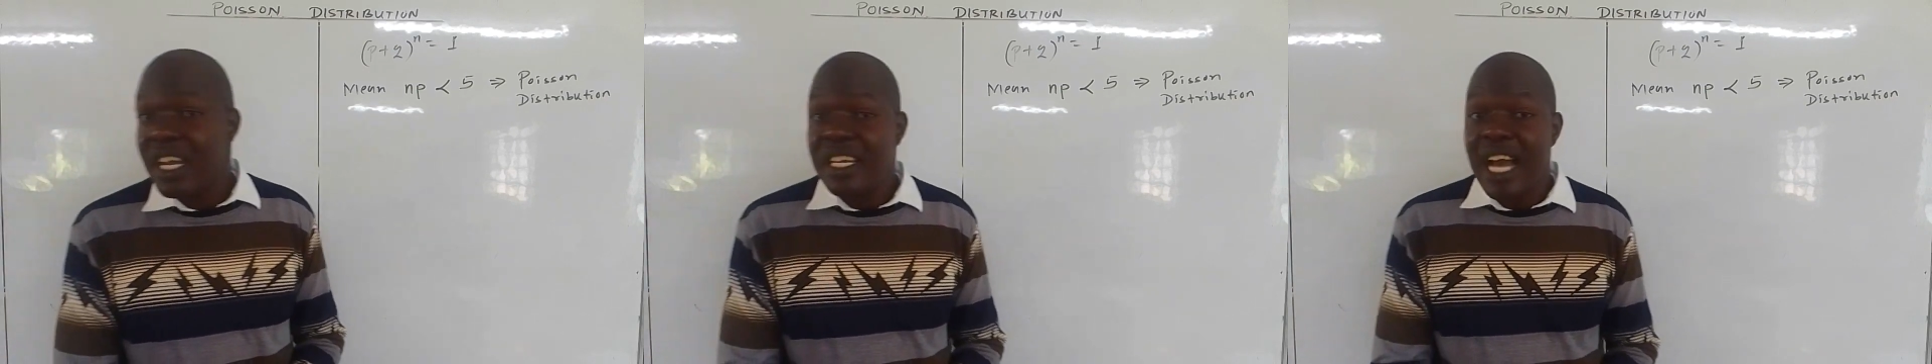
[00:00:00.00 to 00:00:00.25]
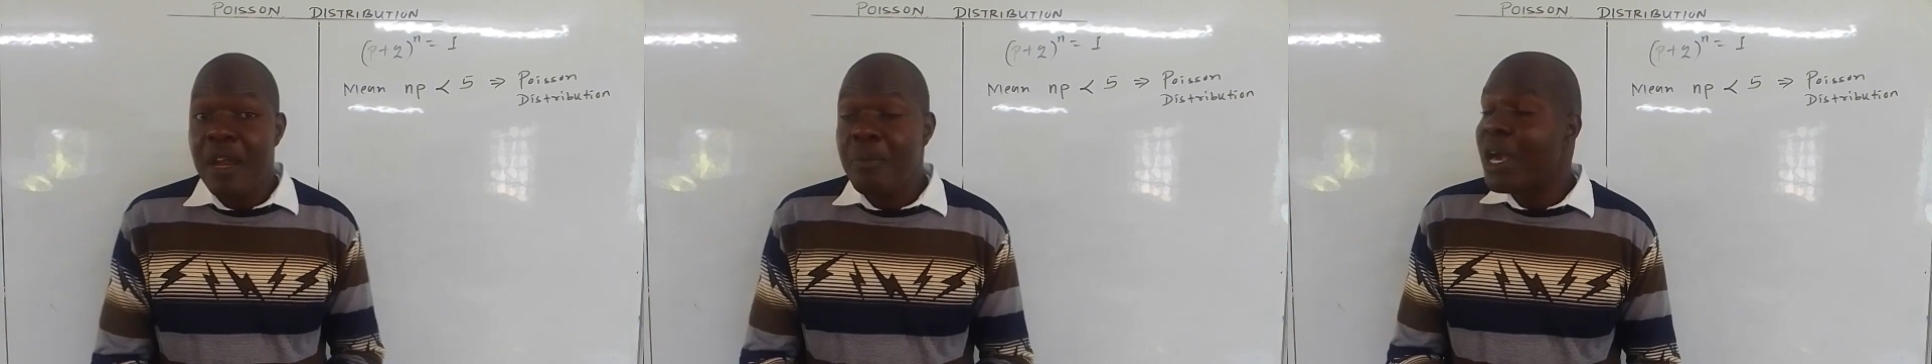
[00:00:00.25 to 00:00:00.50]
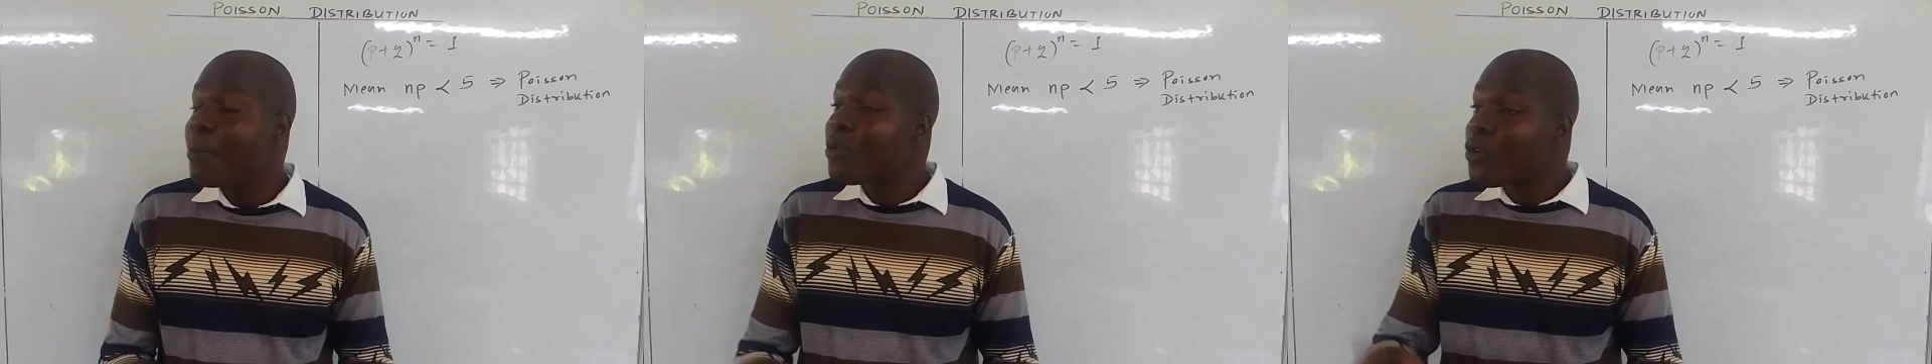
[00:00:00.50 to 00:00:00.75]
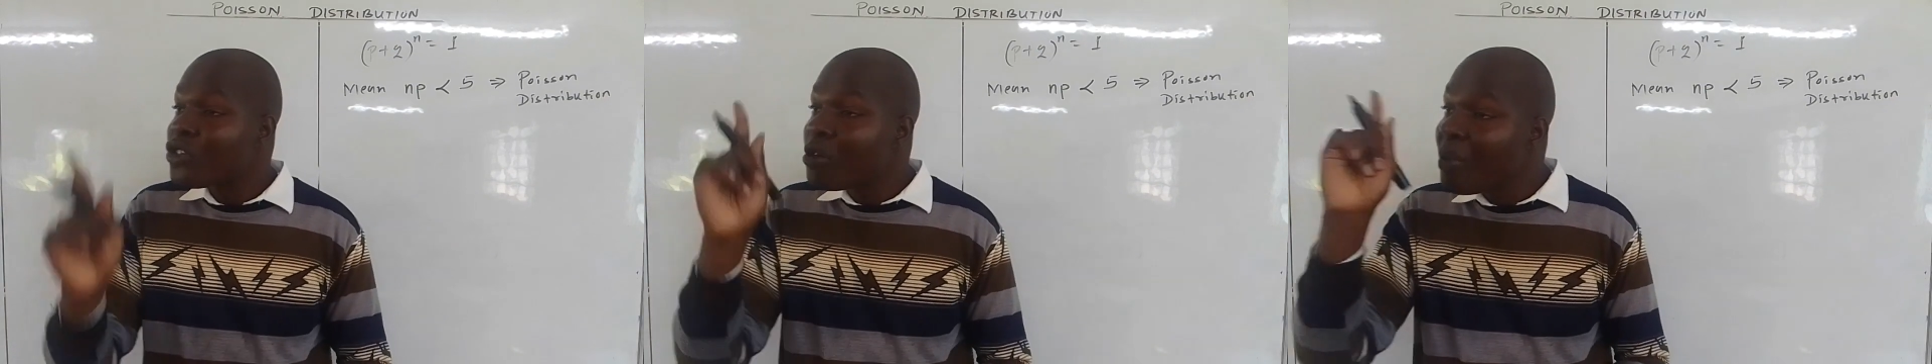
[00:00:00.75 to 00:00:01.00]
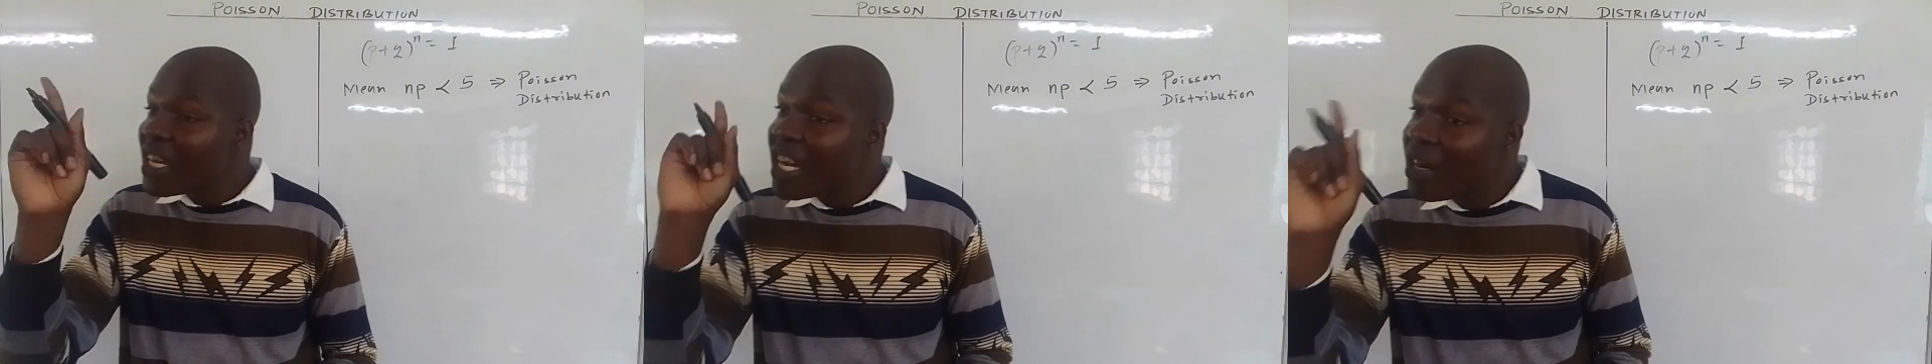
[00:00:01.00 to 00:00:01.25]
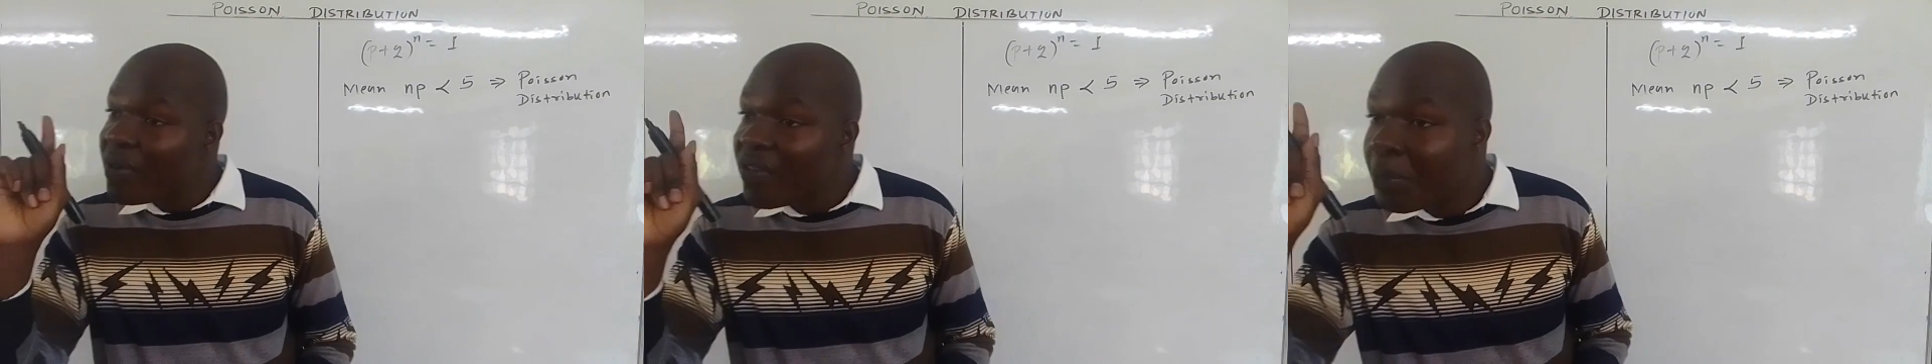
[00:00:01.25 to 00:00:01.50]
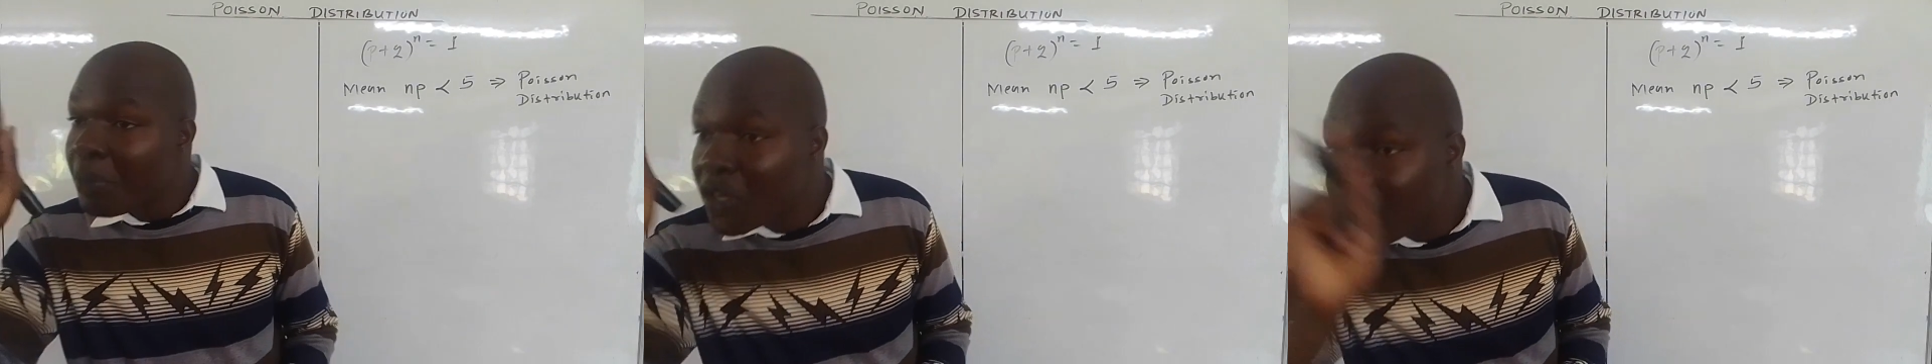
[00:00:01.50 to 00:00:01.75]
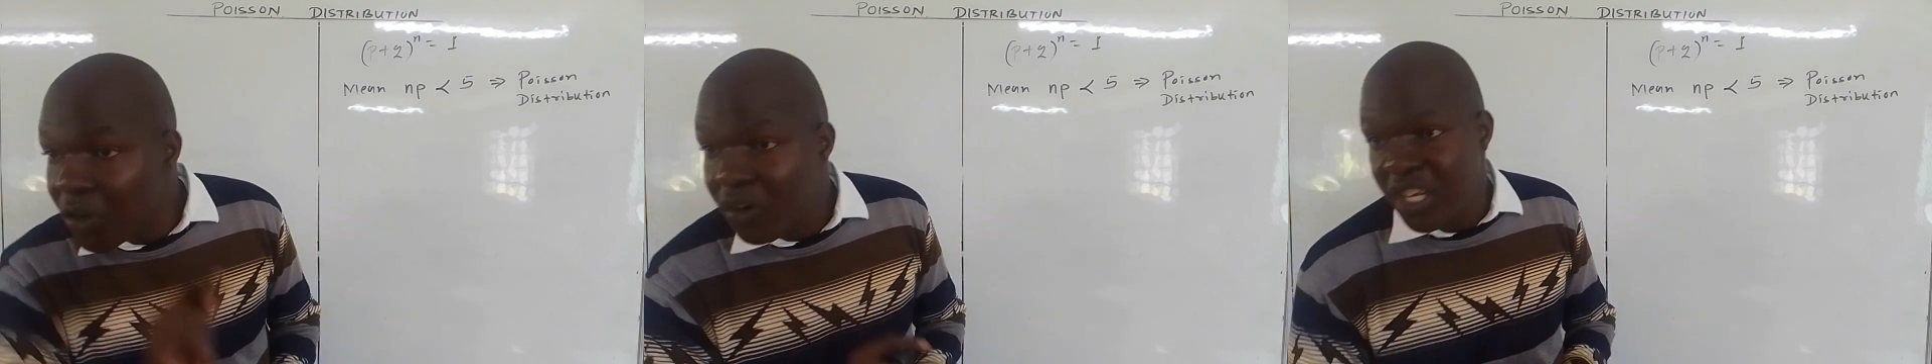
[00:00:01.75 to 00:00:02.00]
then it can be approximated with the
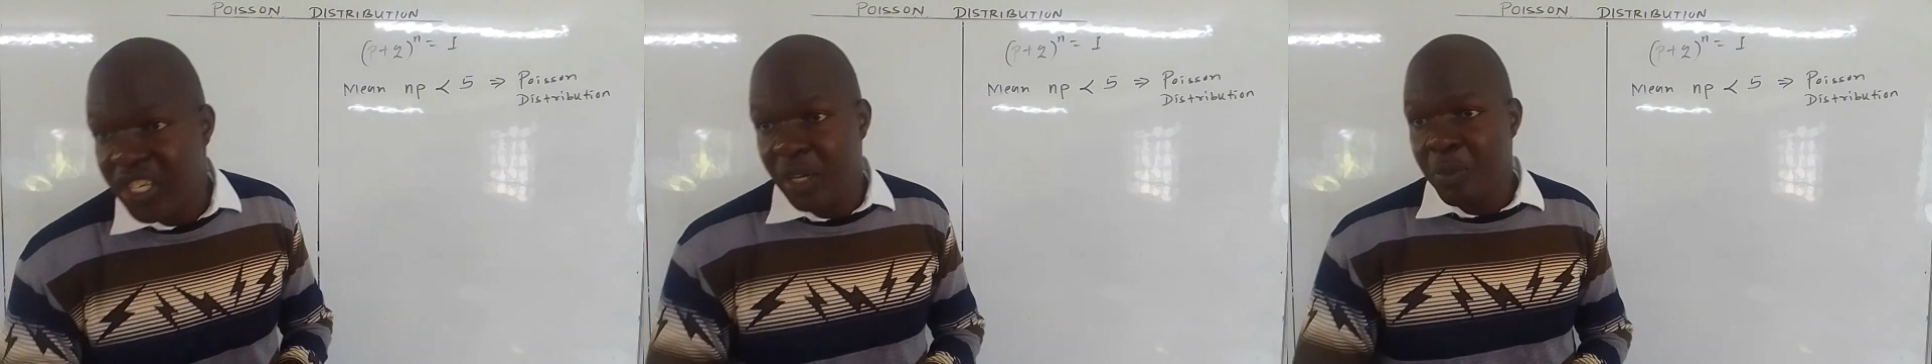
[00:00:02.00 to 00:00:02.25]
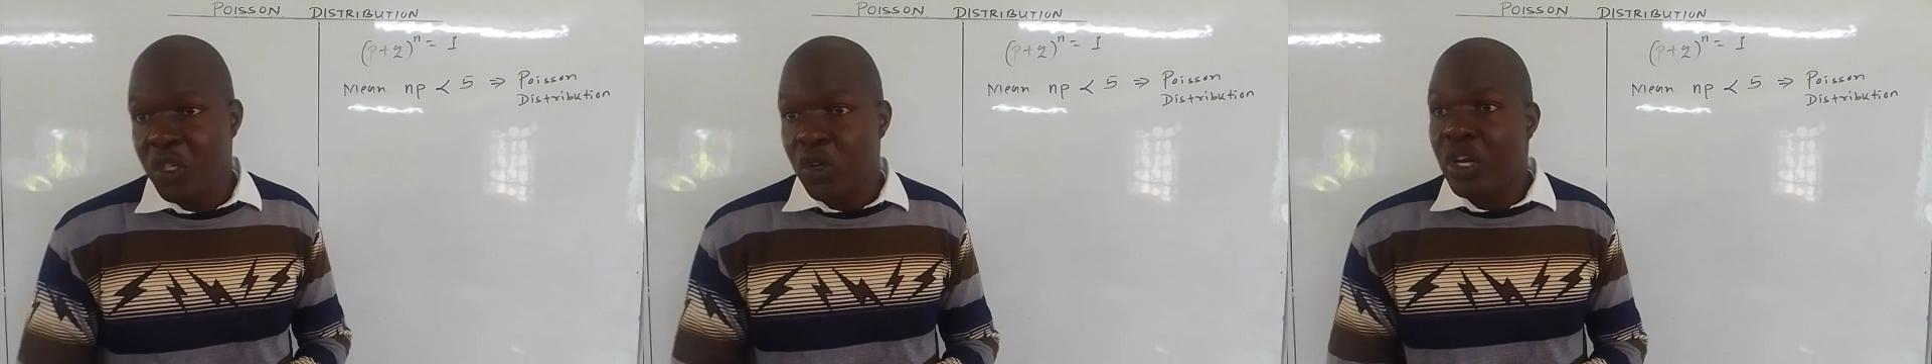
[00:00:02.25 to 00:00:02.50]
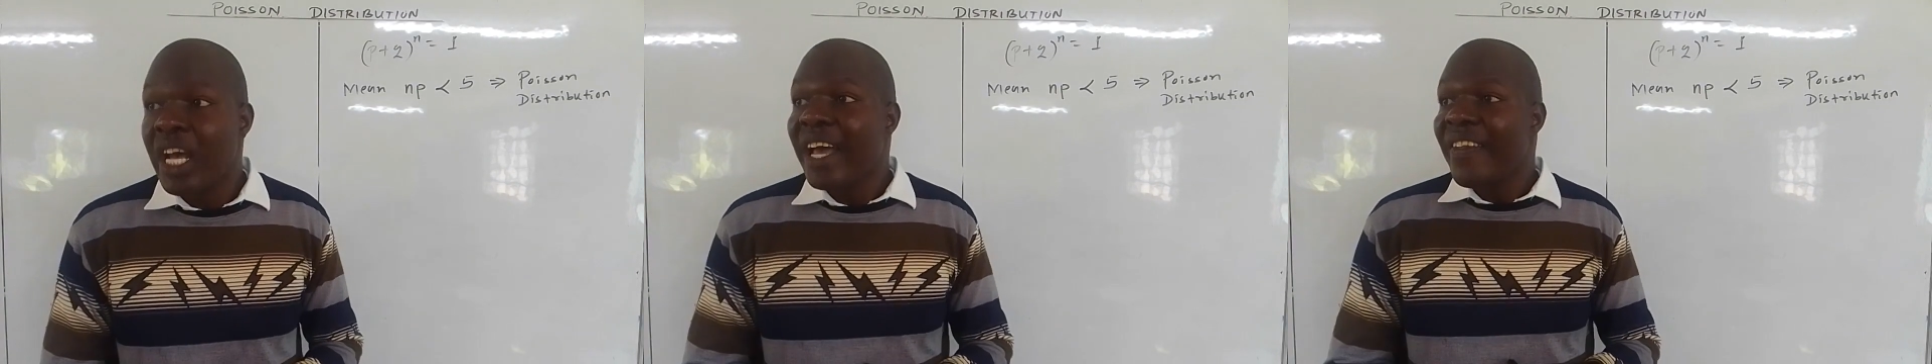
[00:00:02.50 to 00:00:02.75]
Poisson distribution.